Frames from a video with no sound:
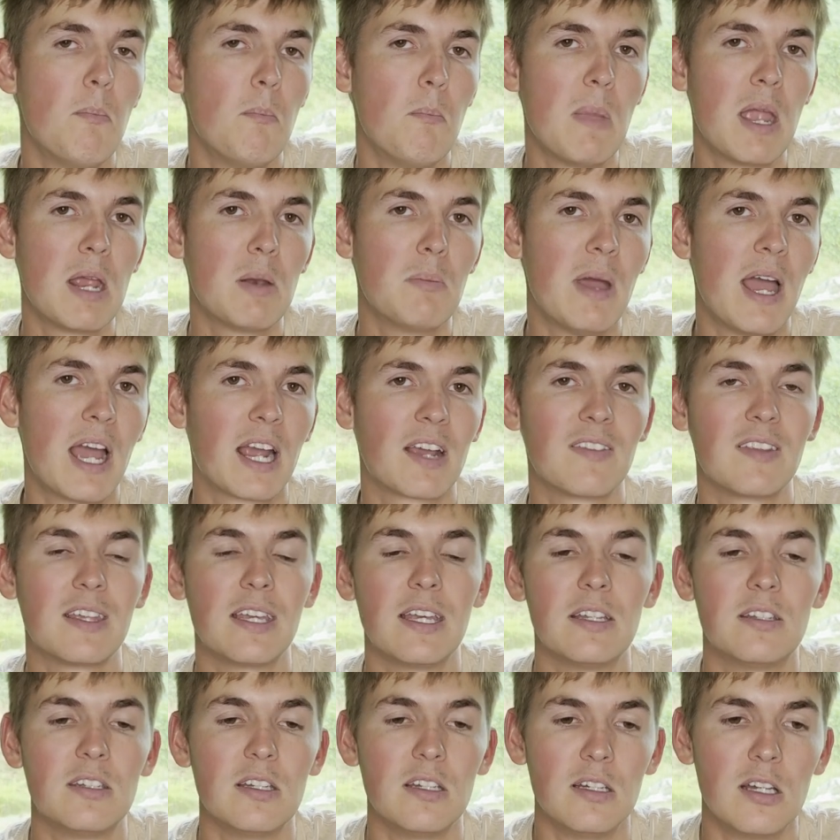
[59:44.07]
made back in
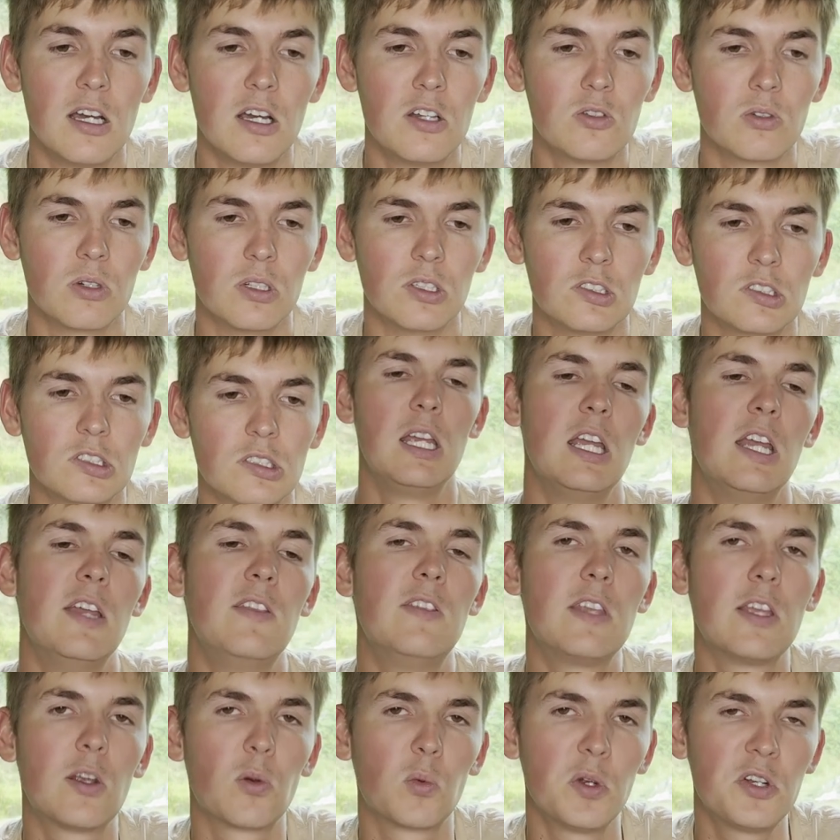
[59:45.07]
the 1800s. In
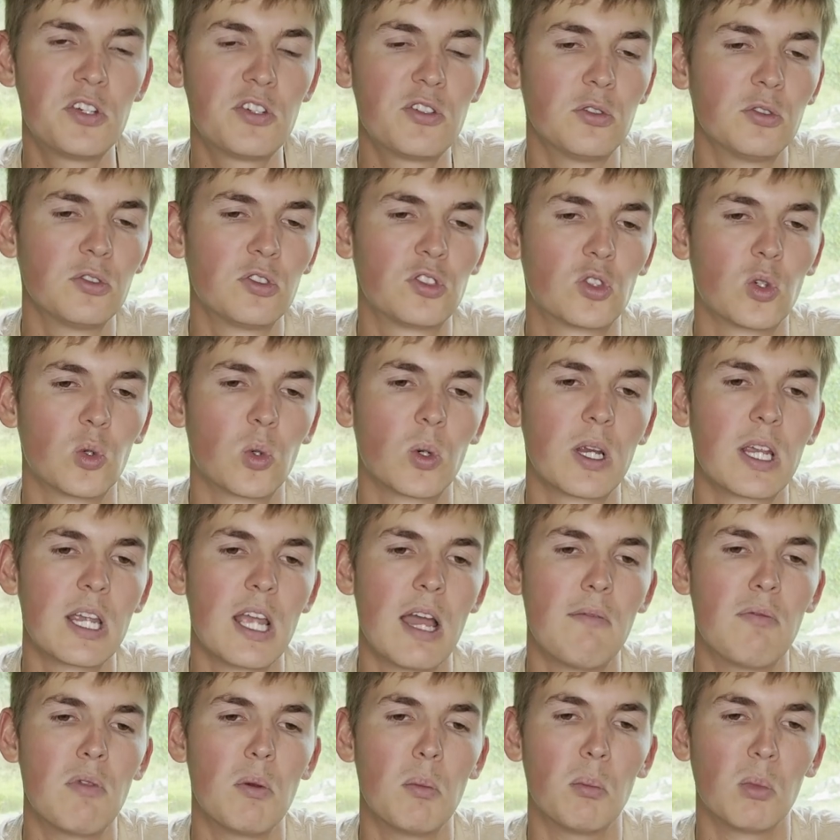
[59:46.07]
the original story
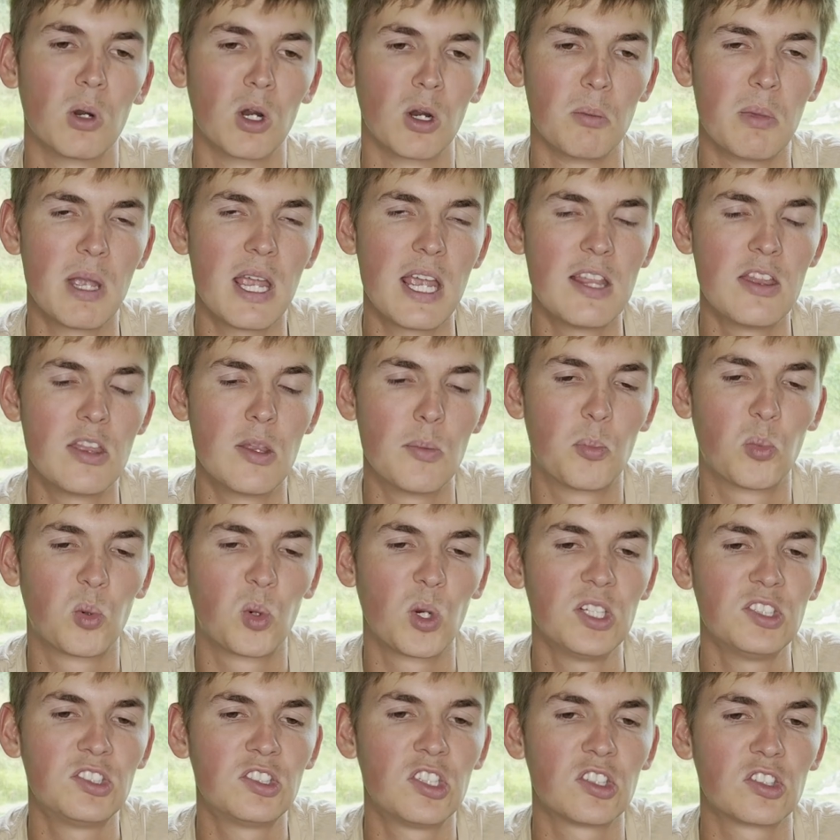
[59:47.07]
of The Mermaid, the
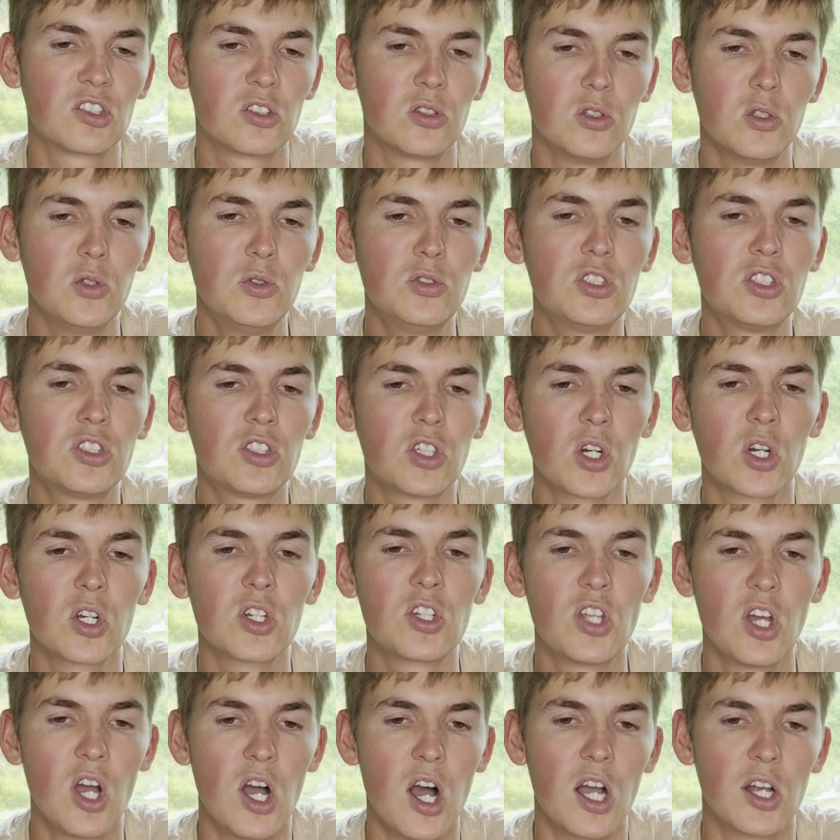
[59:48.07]
princess loses her
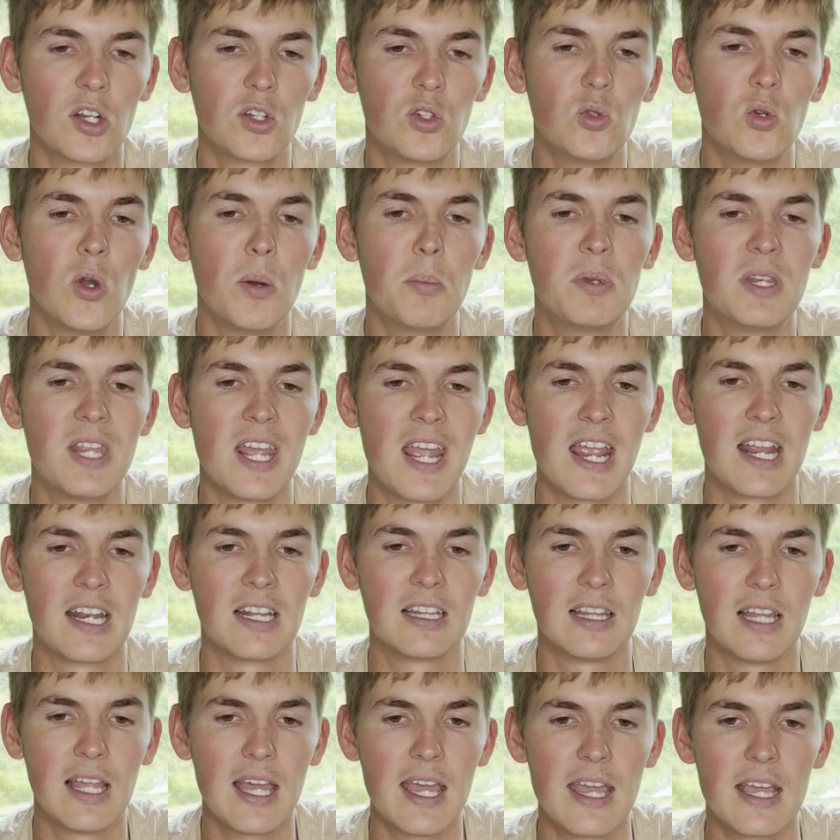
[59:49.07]
tongue to
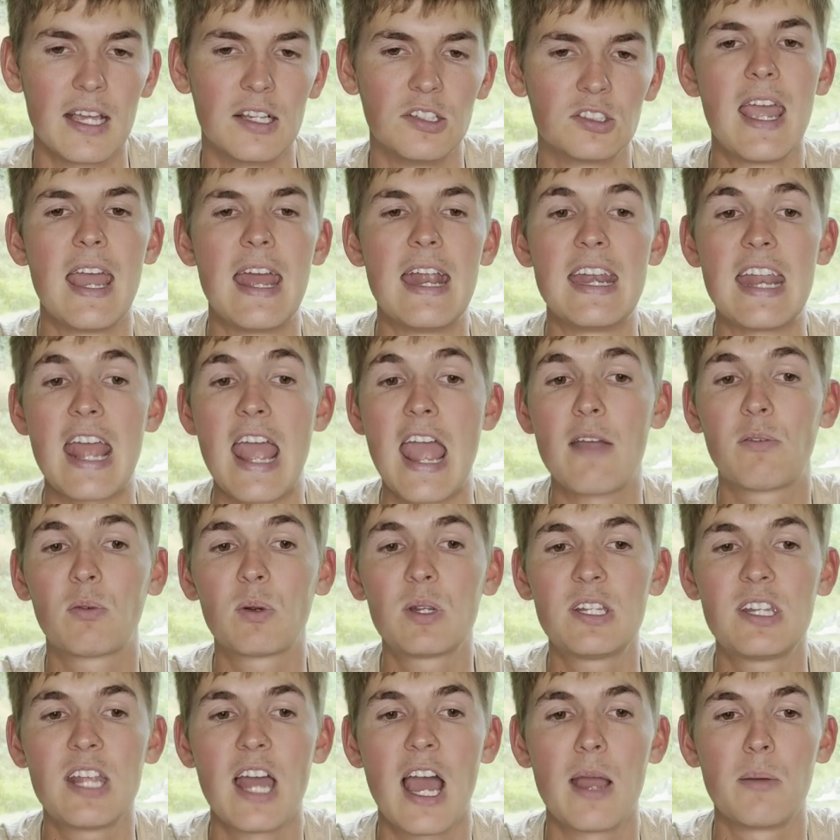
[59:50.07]
obtain legs, and
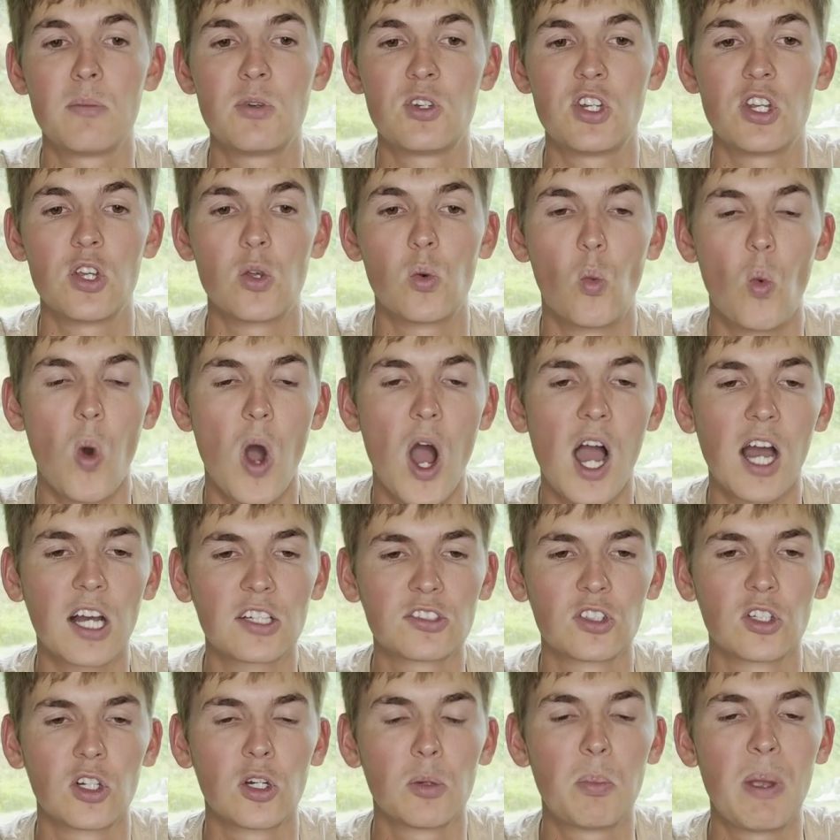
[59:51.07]
every time she she
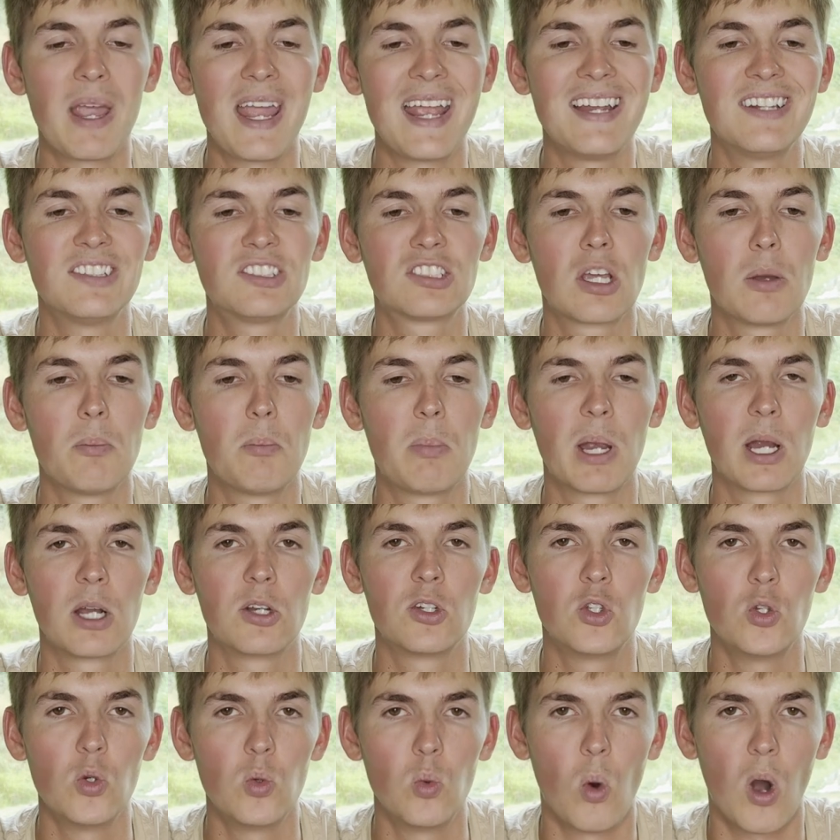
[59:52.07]
walks, her pain is
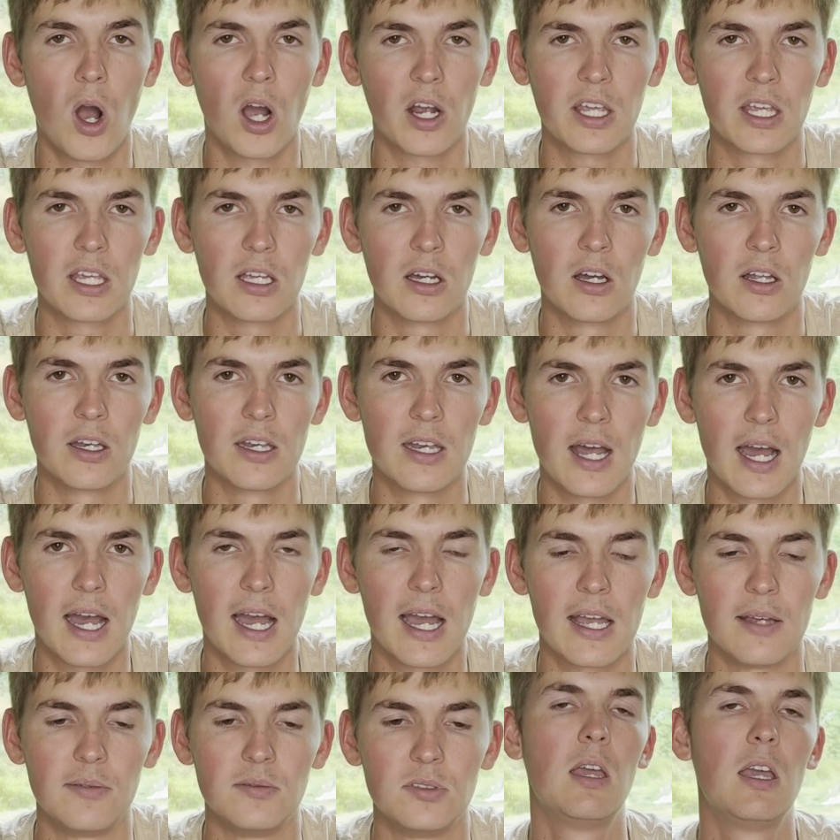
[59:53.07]
compared to walking on
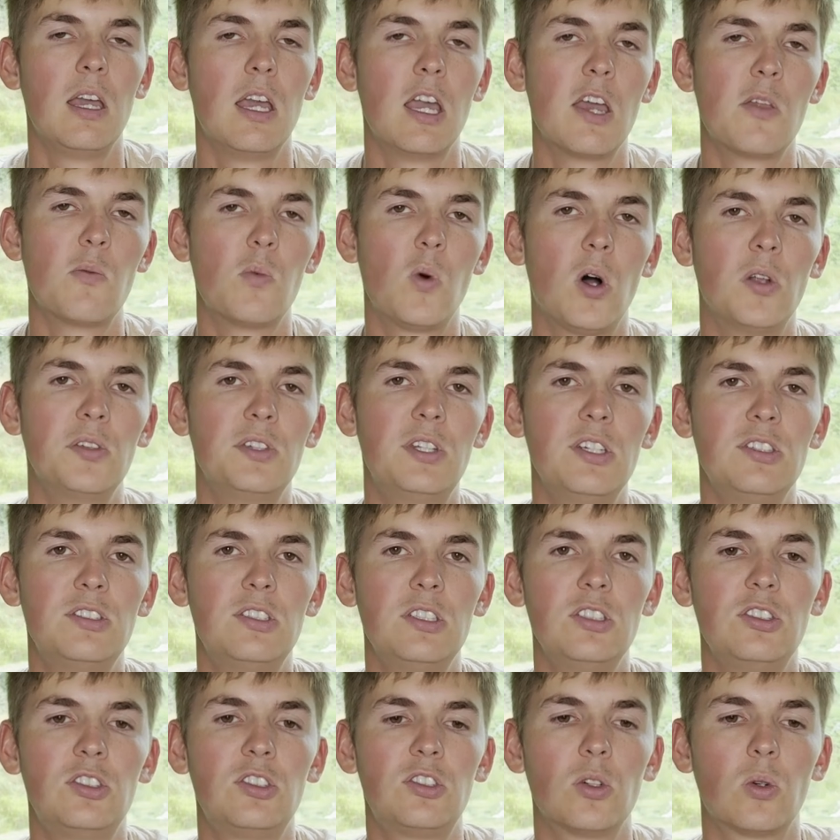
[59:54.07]
knives. And while
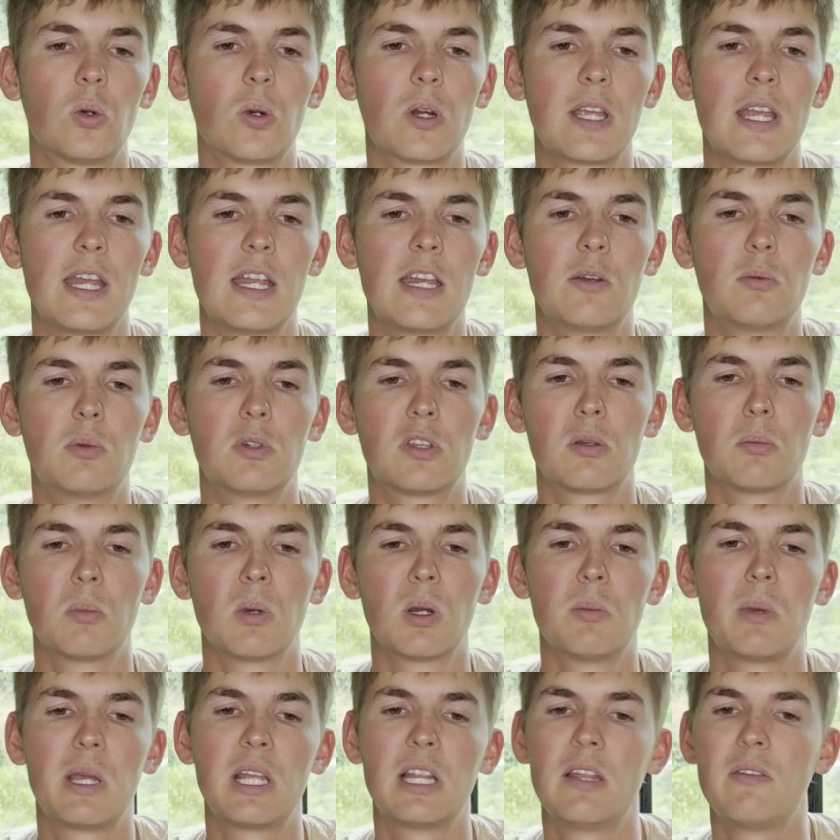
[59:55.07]
Disney's story ended with the
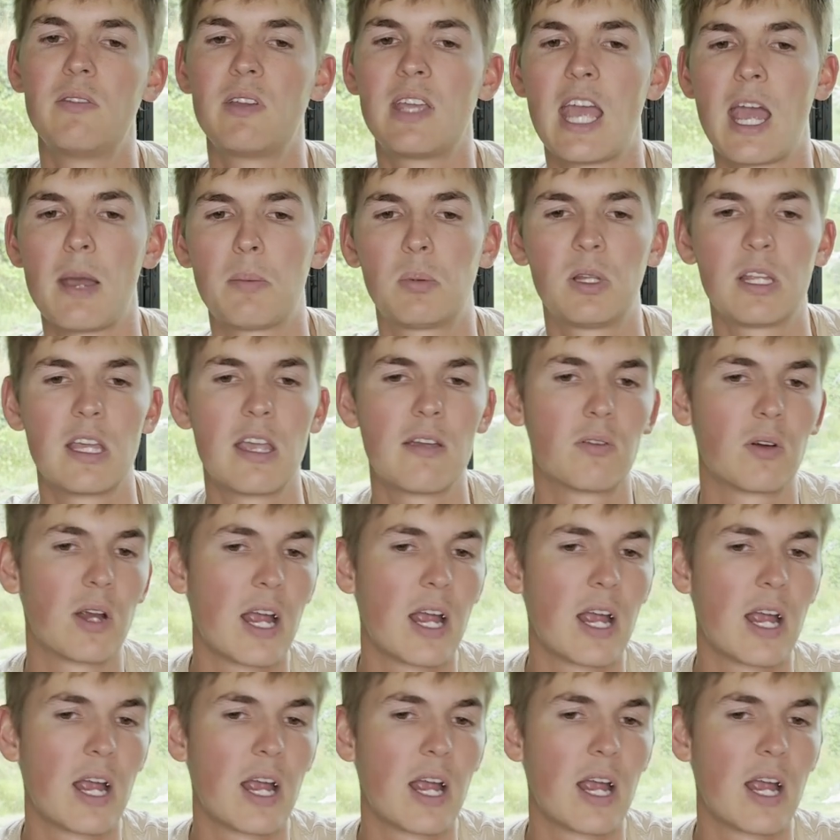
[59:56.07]
mermaid living happily ever